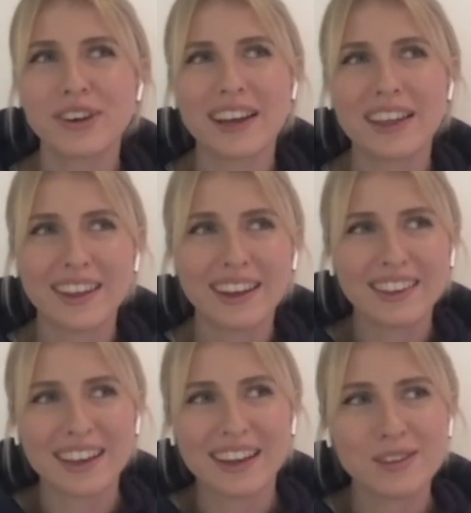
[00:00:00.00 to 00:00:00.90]
I think
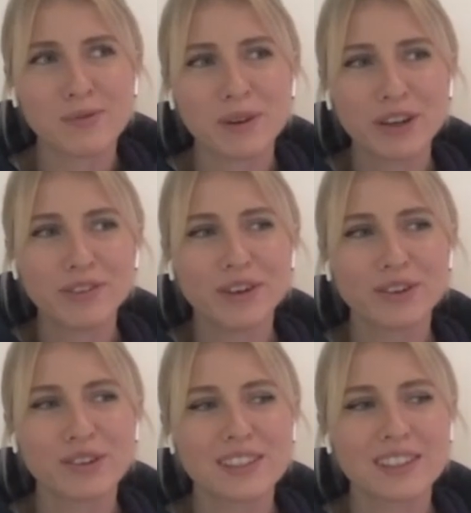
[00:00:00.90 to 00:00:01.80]
that's one of
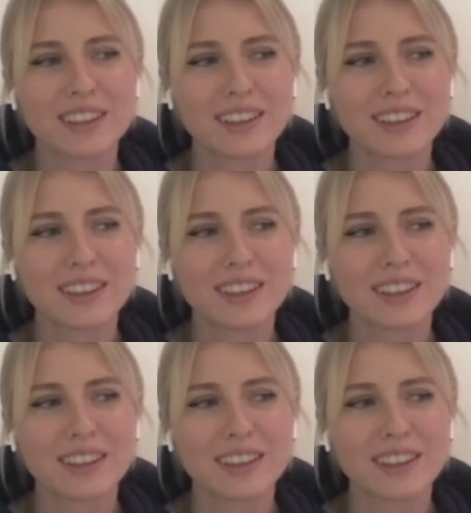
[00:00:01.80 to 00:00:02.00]
those